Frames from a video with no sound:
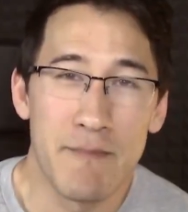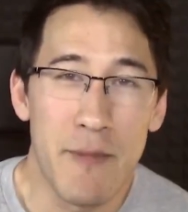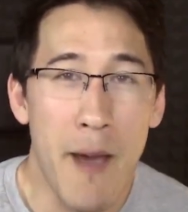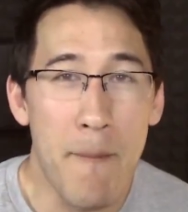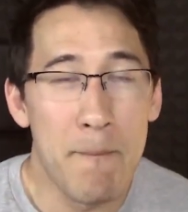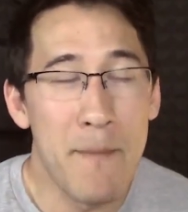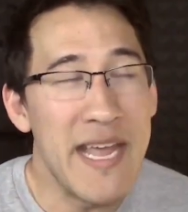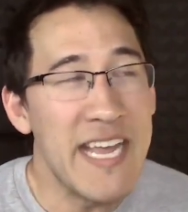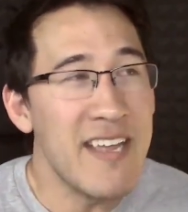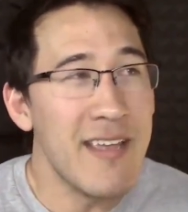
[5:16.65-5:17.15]
I'm
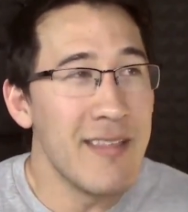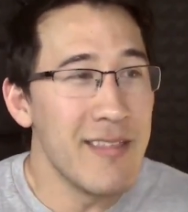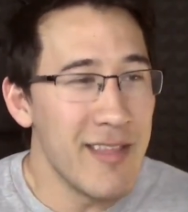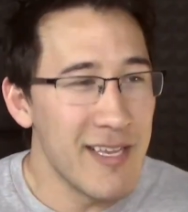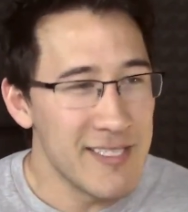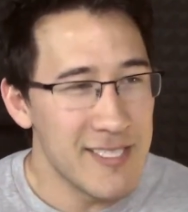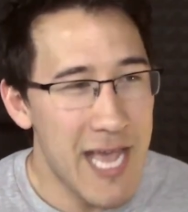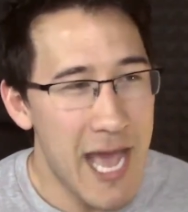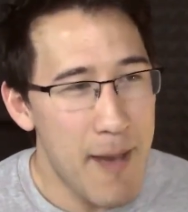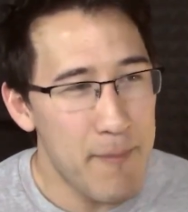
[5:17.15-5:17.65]
not making
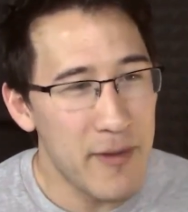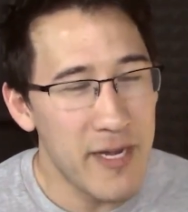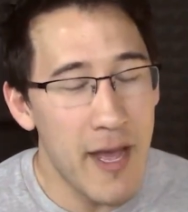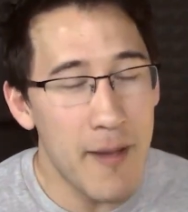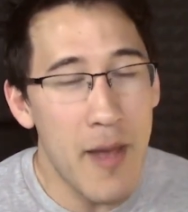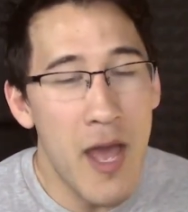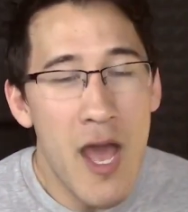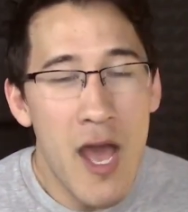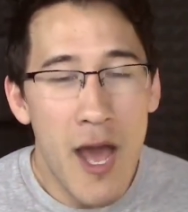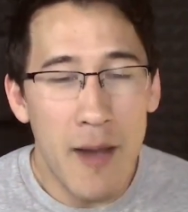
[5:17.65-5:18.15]
things happen.
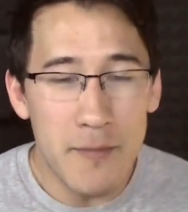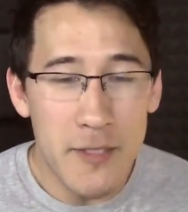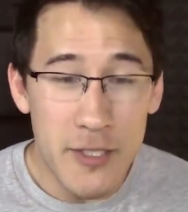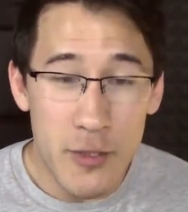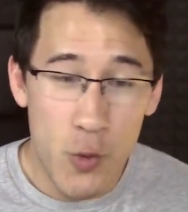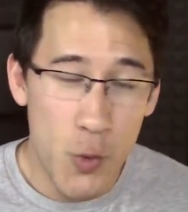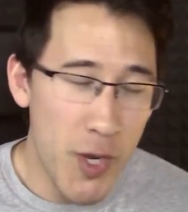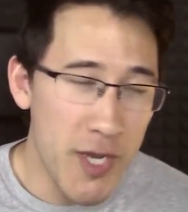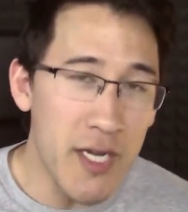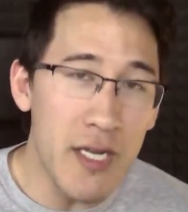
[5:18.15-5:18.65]
I'm, I'm
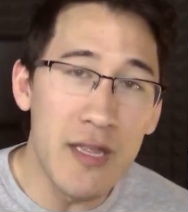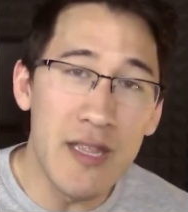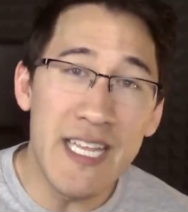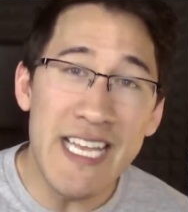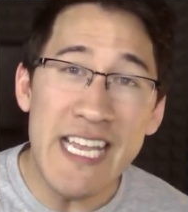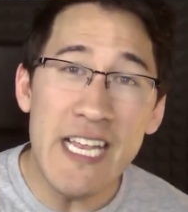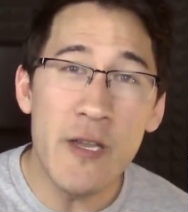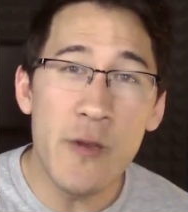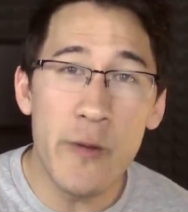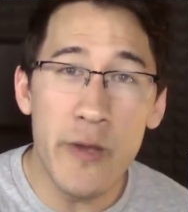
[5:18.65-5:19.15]
just trying to
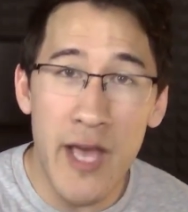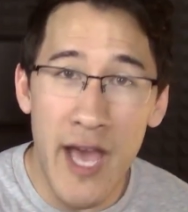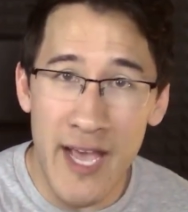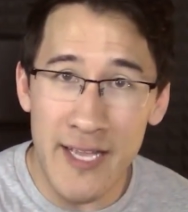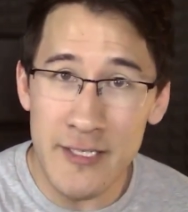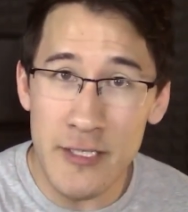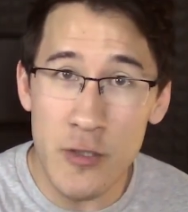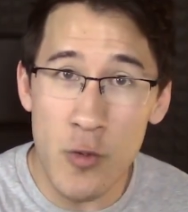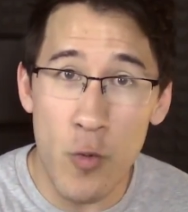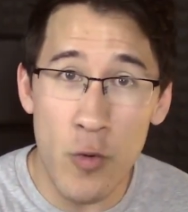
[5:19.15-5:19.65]
lead you
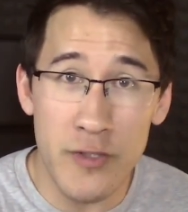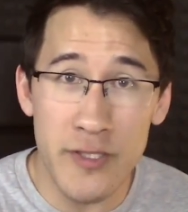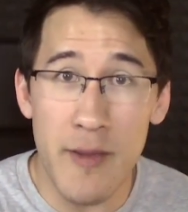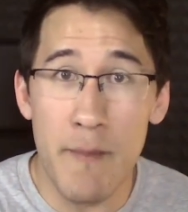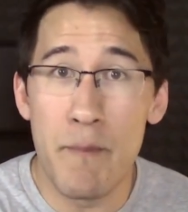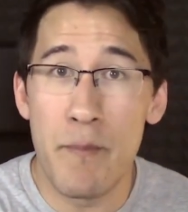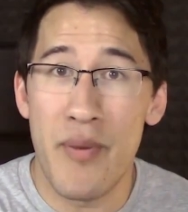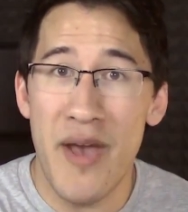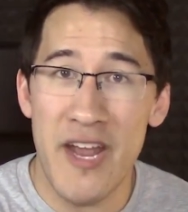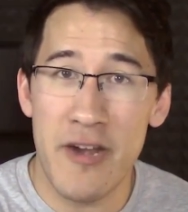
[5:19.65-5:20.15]
guys towards
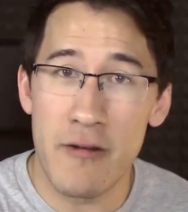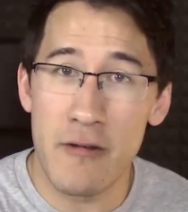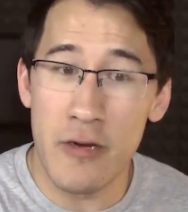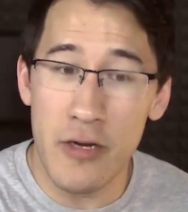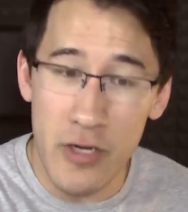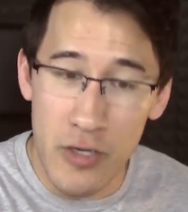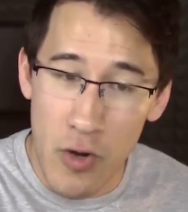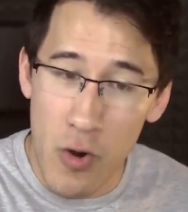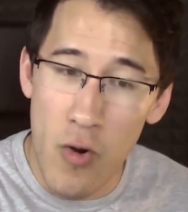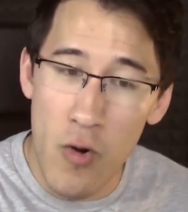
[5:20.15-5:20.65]
a better
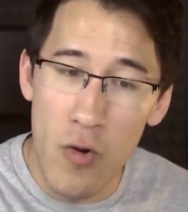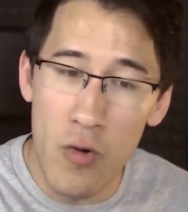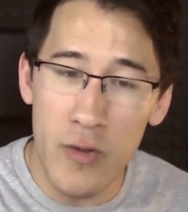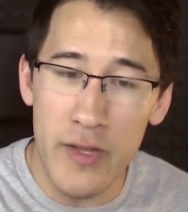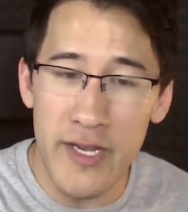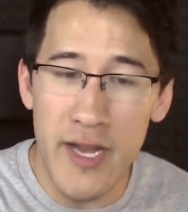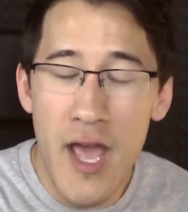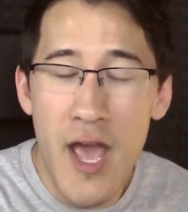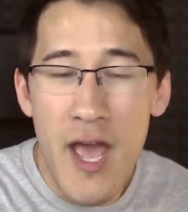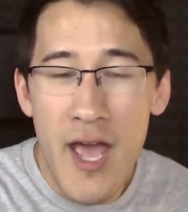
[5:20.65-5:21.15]

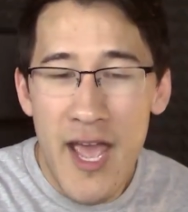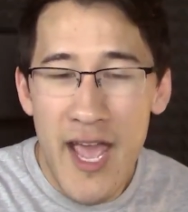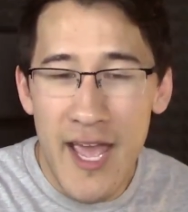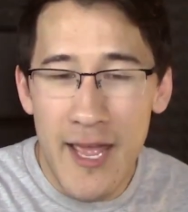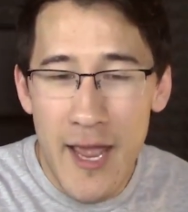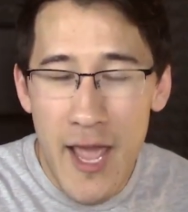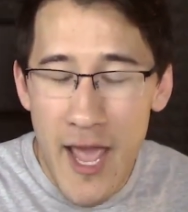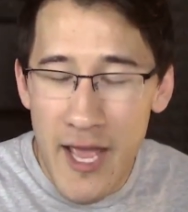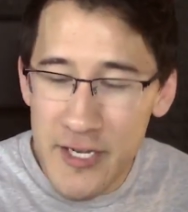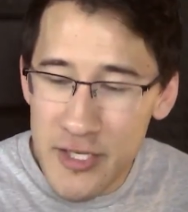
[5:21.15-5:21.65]
goal and,
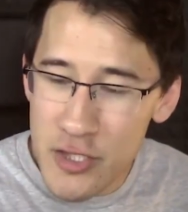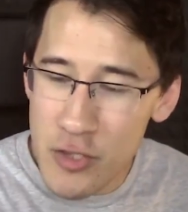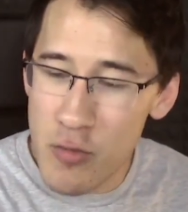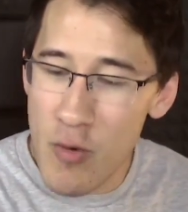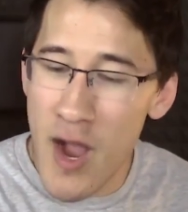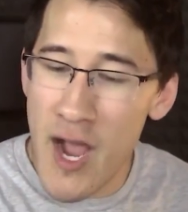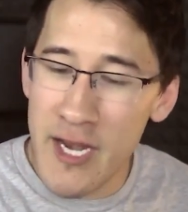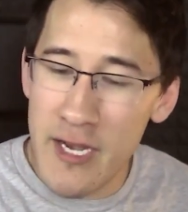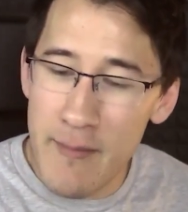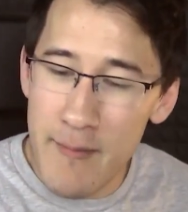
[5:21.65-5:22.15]
and and
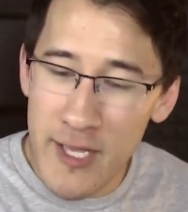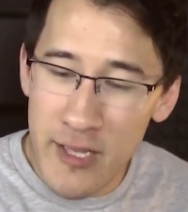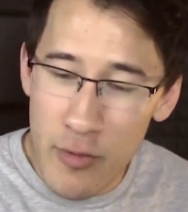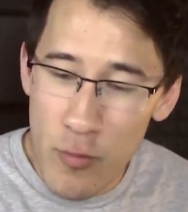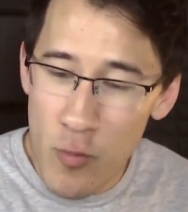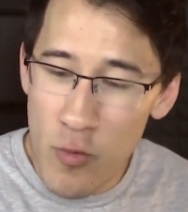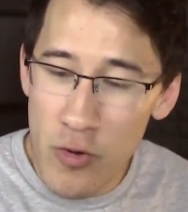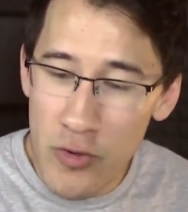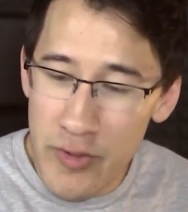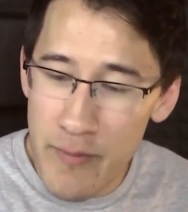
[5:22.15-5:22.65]
trying to make
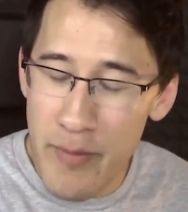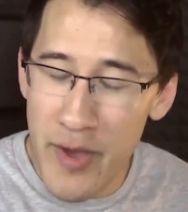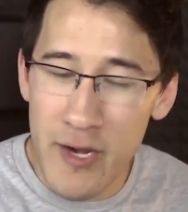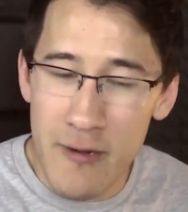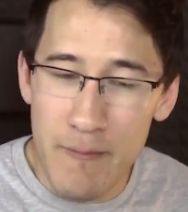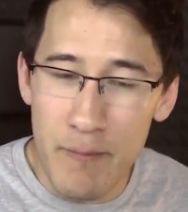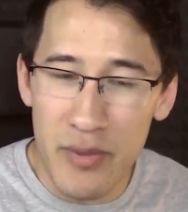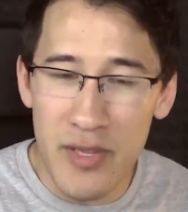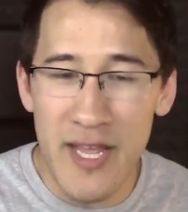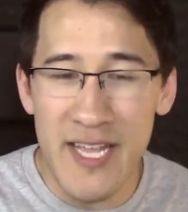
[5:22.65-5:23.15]
the world a
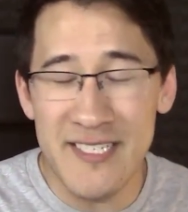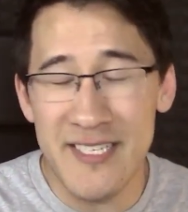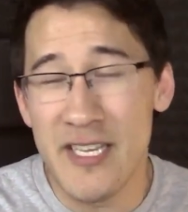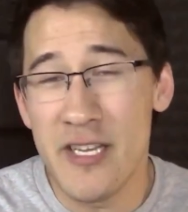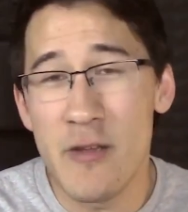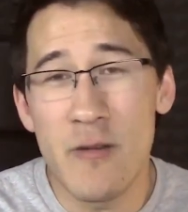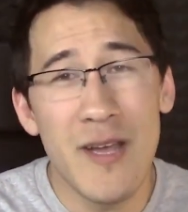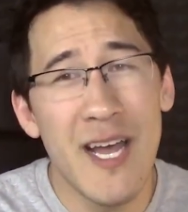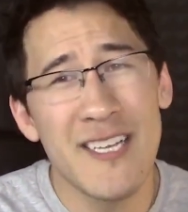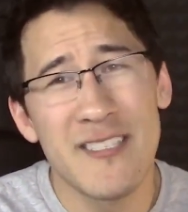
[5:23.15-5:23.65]
better place
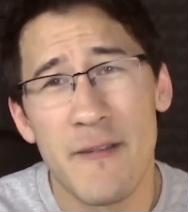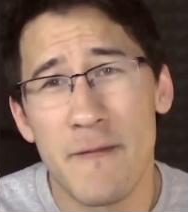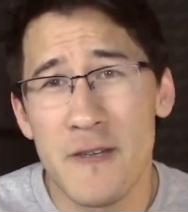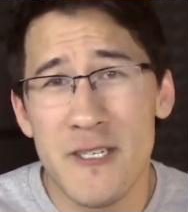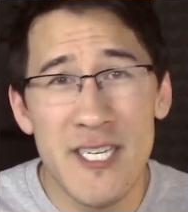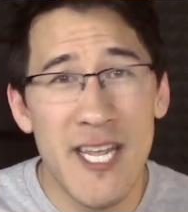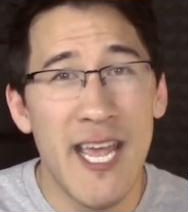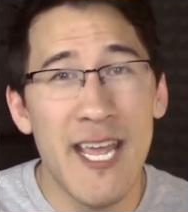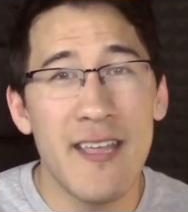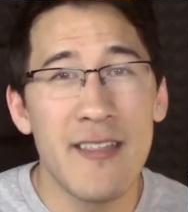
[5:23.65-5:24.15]
and you guys
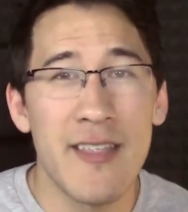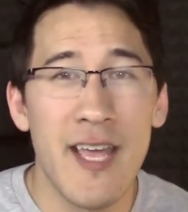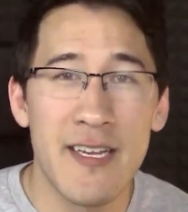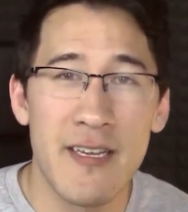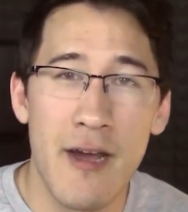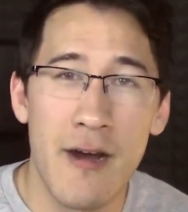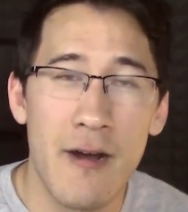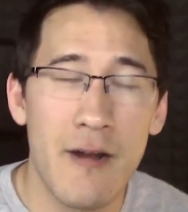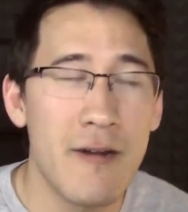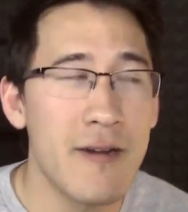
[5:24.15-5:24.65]
have taken
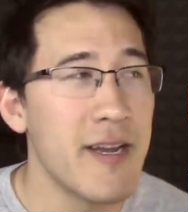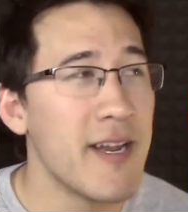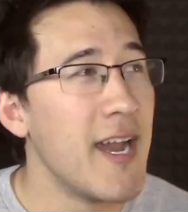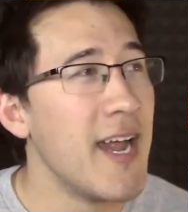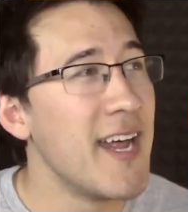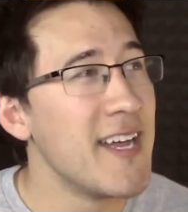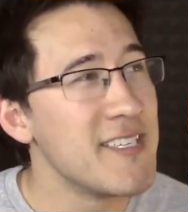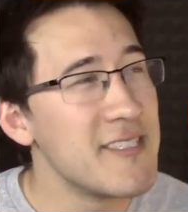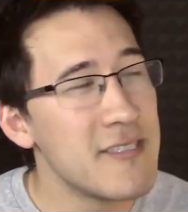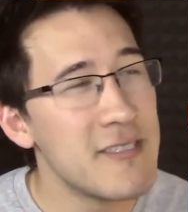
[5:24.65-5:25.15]
that to heart and
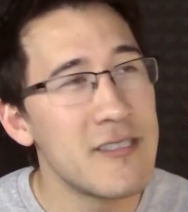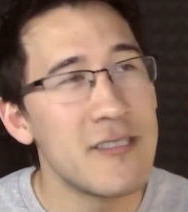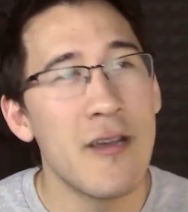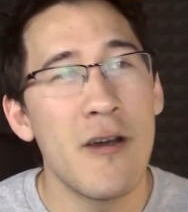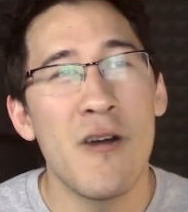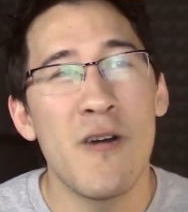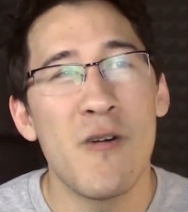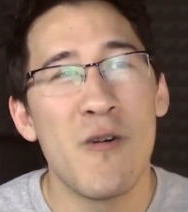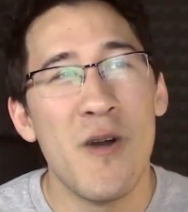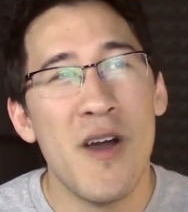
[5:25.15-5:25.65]
I
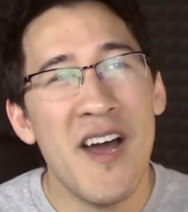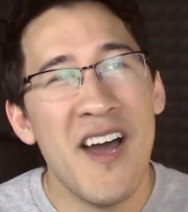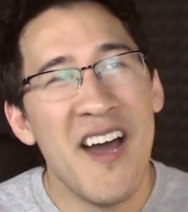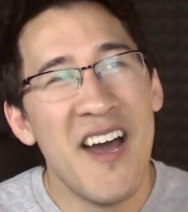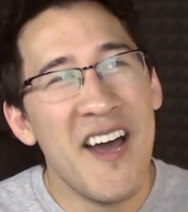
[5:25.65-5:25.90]
so